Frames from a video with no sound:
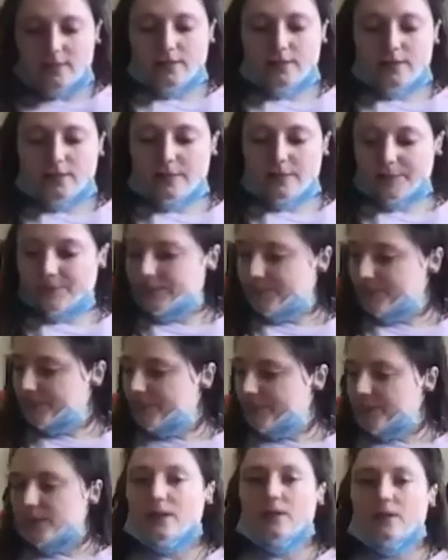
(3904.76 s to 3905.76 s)
um,
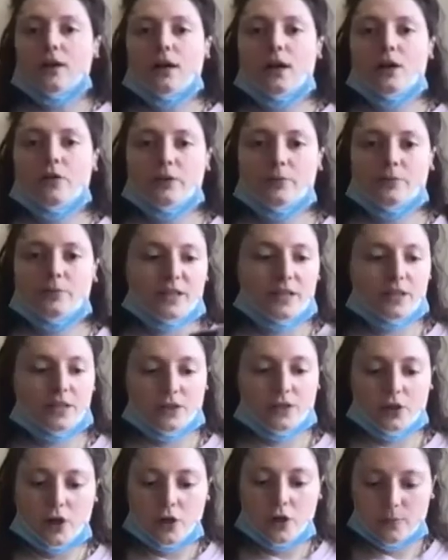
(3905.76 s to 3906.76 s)
Arabic
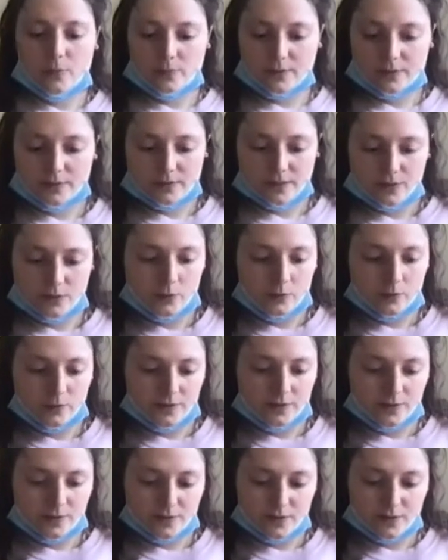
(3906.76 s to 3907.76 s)
gum and all
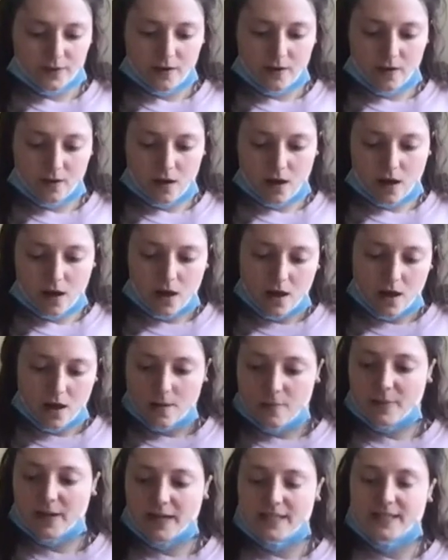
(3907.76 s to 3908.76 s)
these uh,
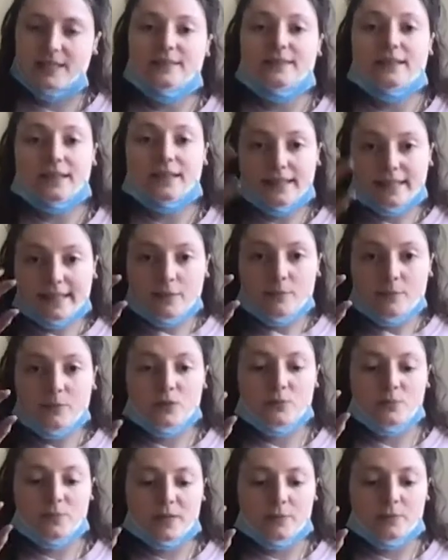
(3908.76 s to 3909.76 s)
binding that keep the
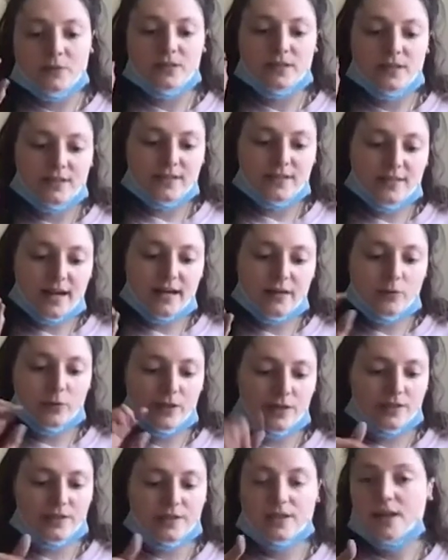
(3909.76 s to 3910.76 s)
pigment inside.
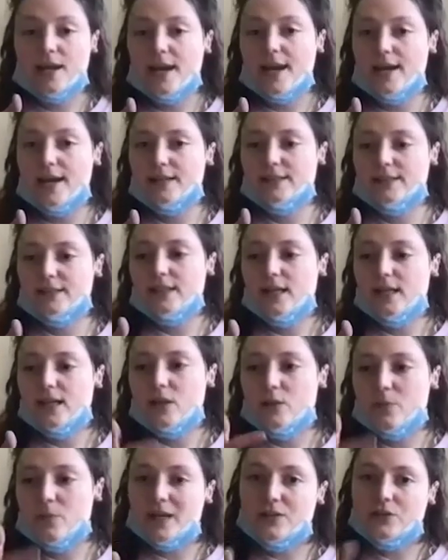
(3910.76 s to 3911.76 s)
Whereas here,
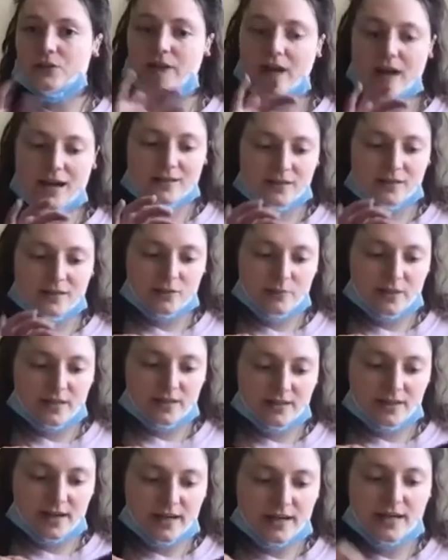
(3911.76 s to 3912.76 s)
the plaster has some
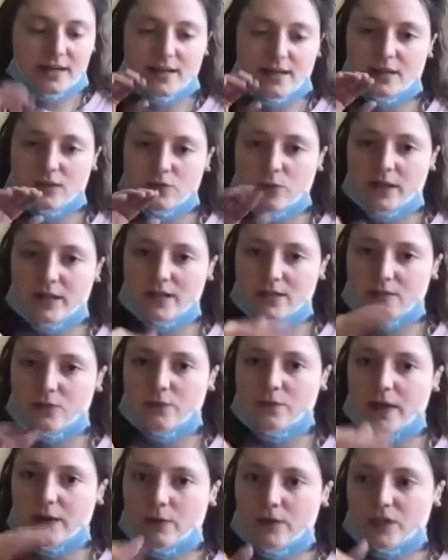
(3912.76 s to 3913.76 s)
inside and that's when it's
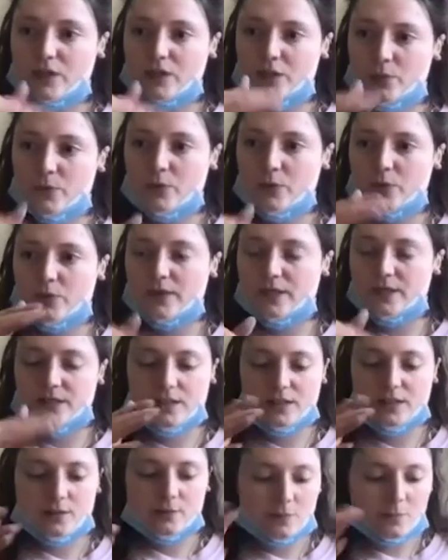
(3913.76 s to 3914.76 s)
very smooth
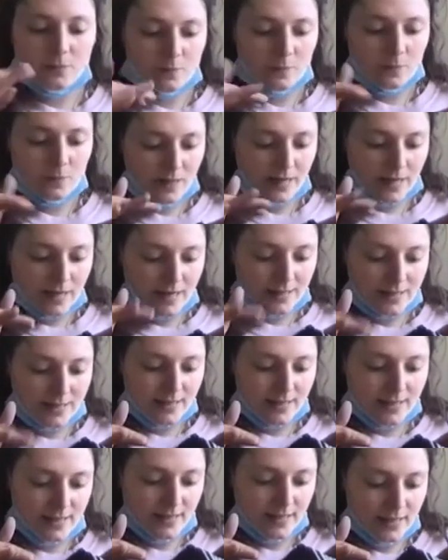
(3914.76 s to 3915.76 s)
and blended
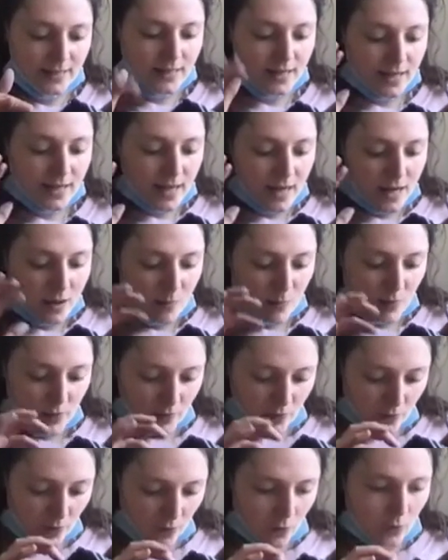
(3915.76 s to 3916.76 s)
in.
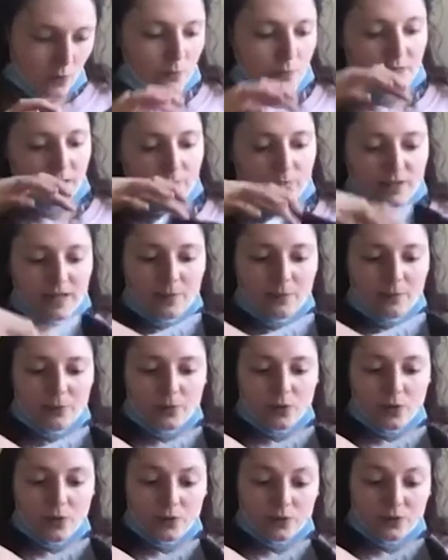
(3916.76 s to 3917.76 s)
But all the pigment I put
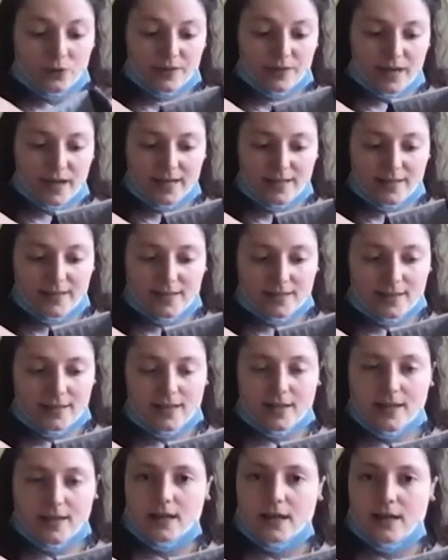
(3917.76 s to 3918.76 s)
on the sides,
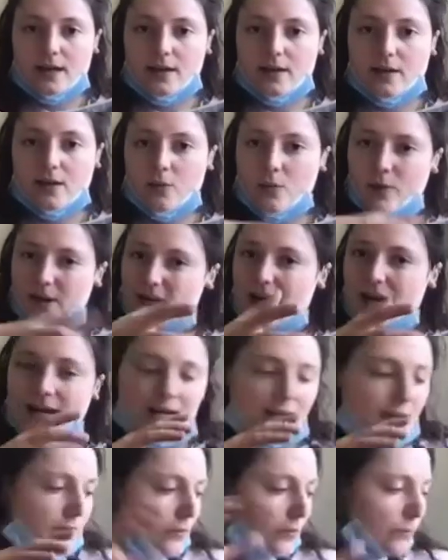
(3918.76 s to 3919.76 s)
uh, when
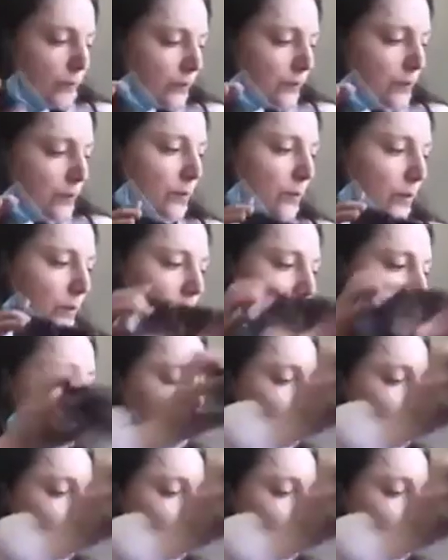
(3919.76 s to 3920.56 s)
I remove the mold,